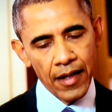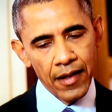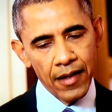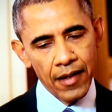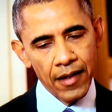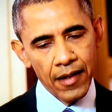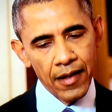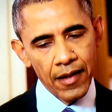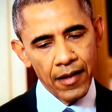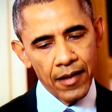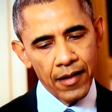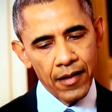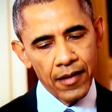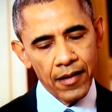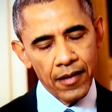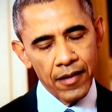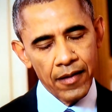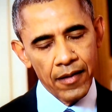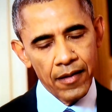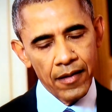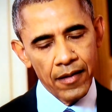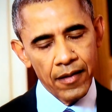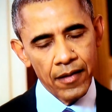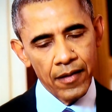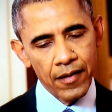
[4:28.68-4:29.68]
it
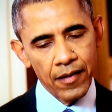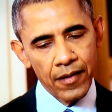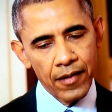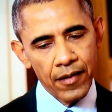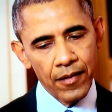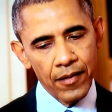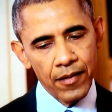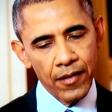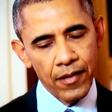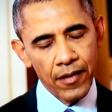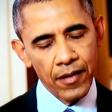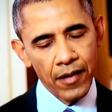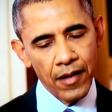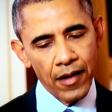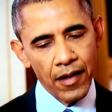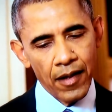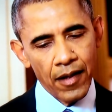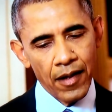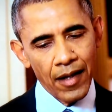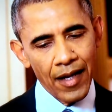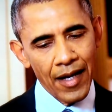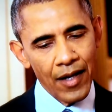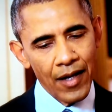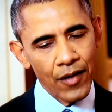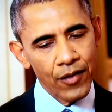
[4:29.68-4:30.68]

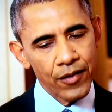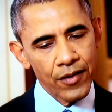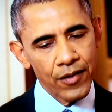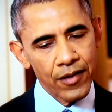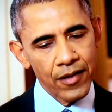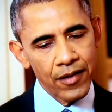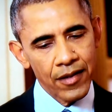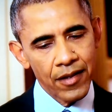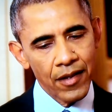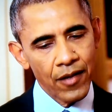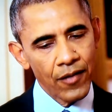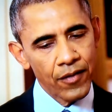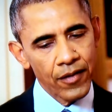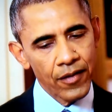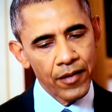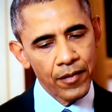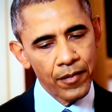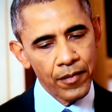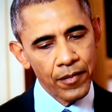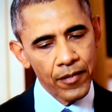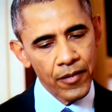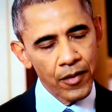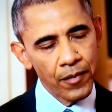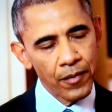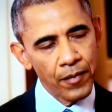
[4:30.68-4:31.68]
allows
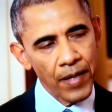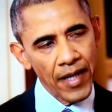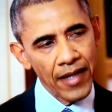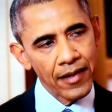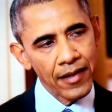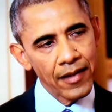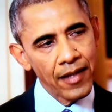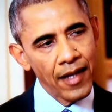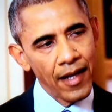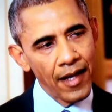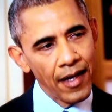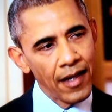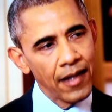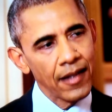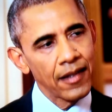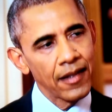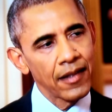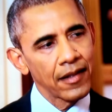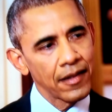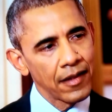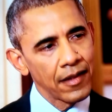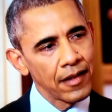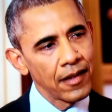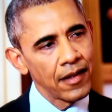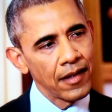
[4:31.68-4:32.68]
itself to
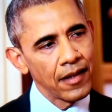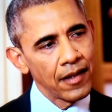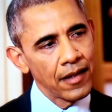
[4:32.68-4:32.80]
maintain